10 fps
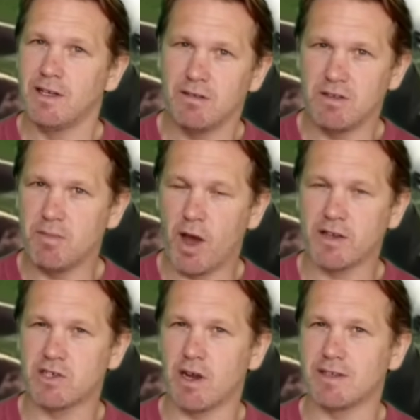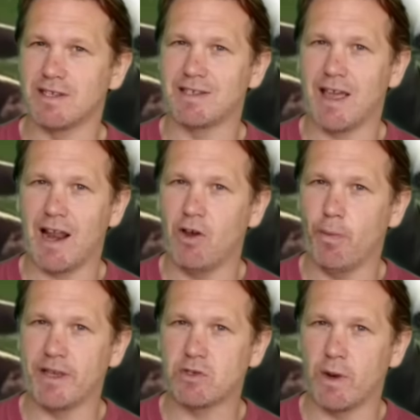you might have started to get a little
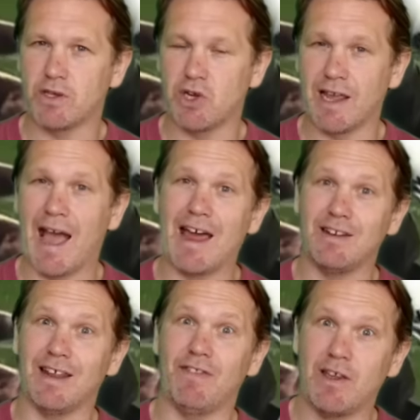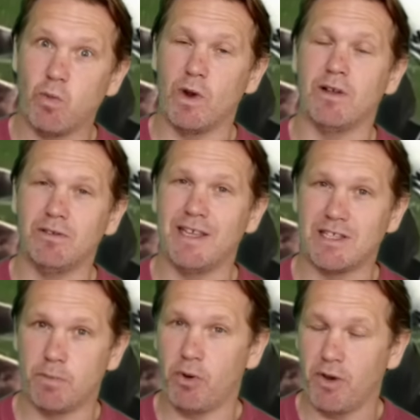bit twitchy, and they will need
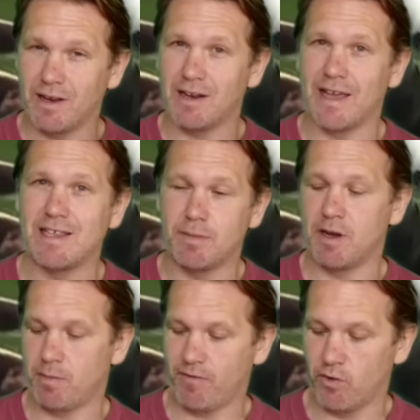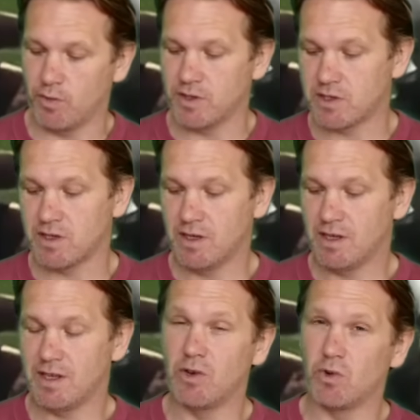to put in an 80-minute performance
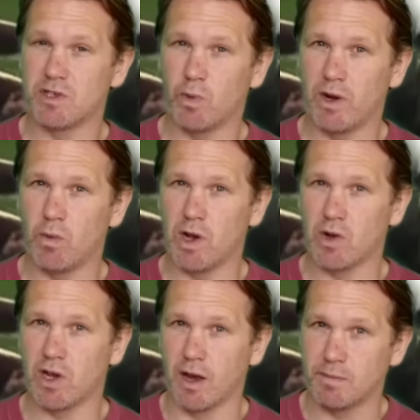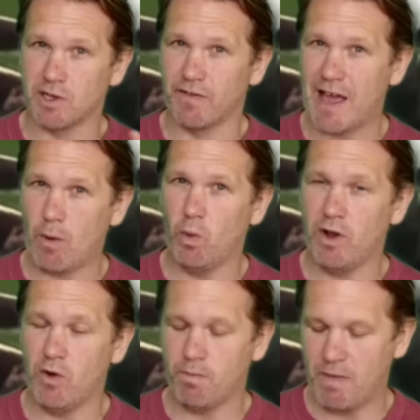in order to win a World Cup. So
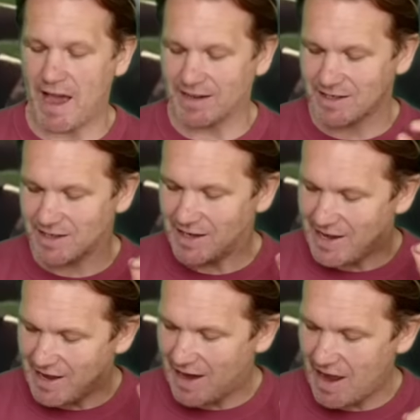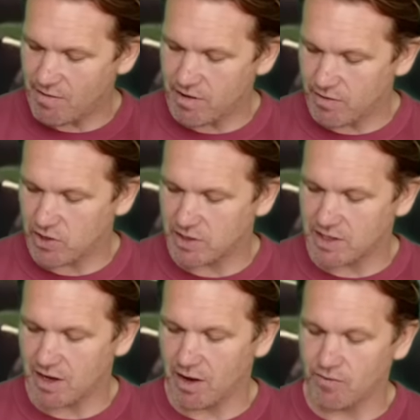that is a little area of
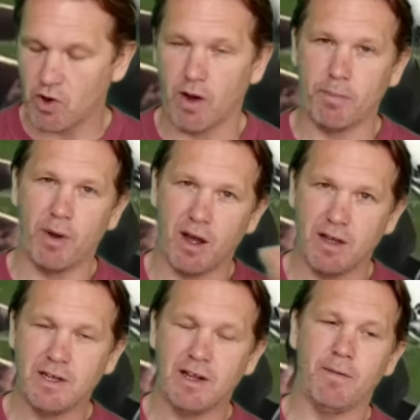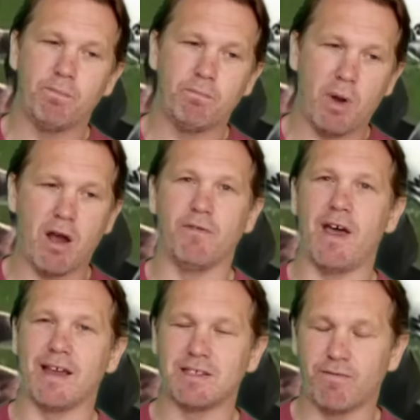concern I've got, but part of
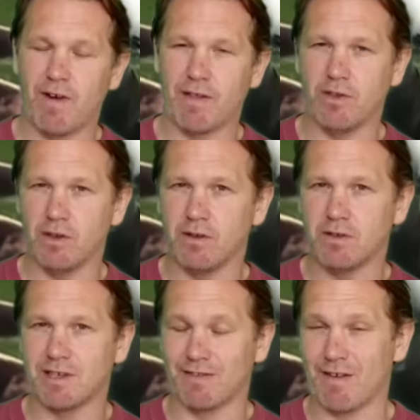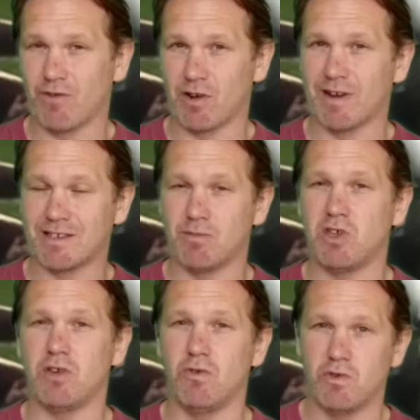that is the fact that South Africa had some
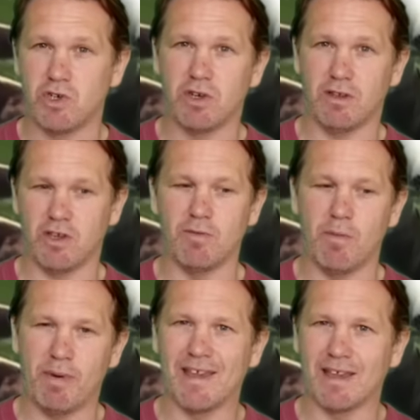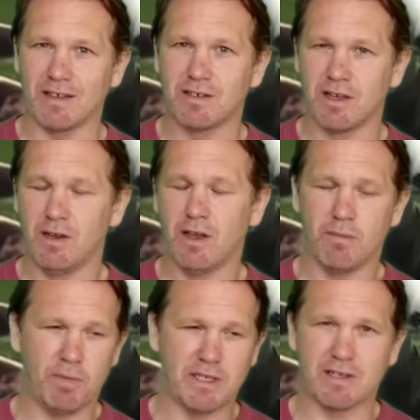huge human beings,
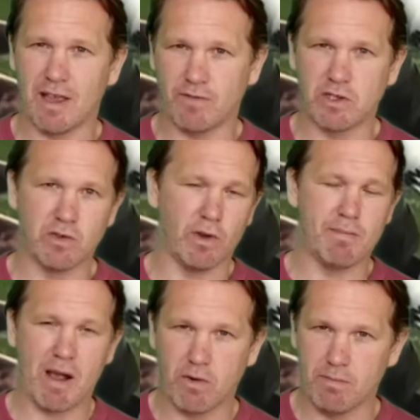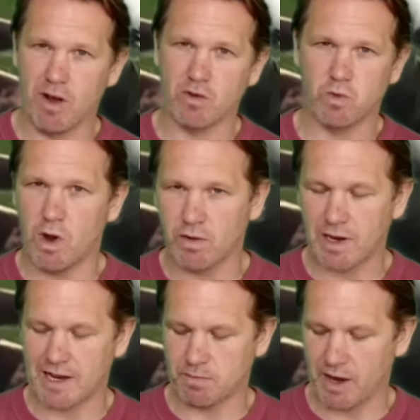Peter Steph De Toey, Malcolm Marks,
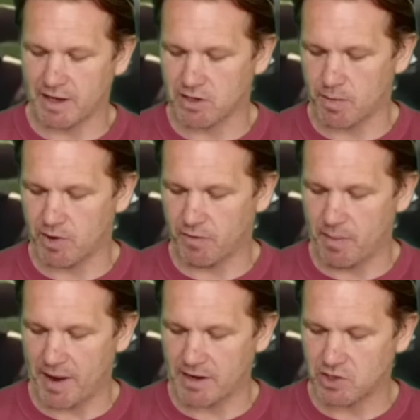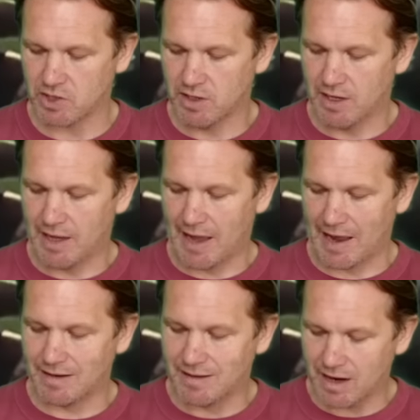world-class players coming off the bench,
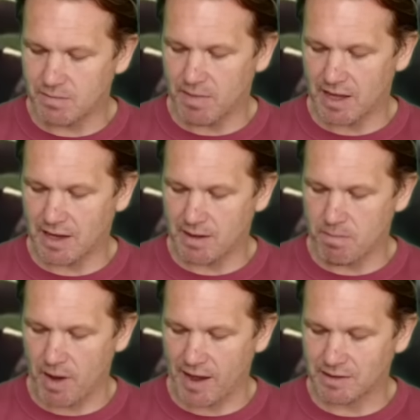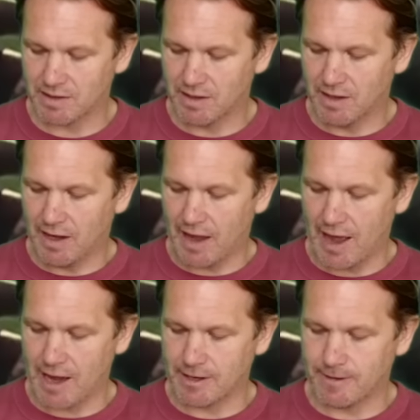and did make an impact.
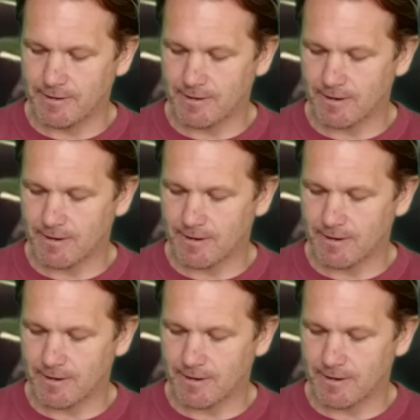And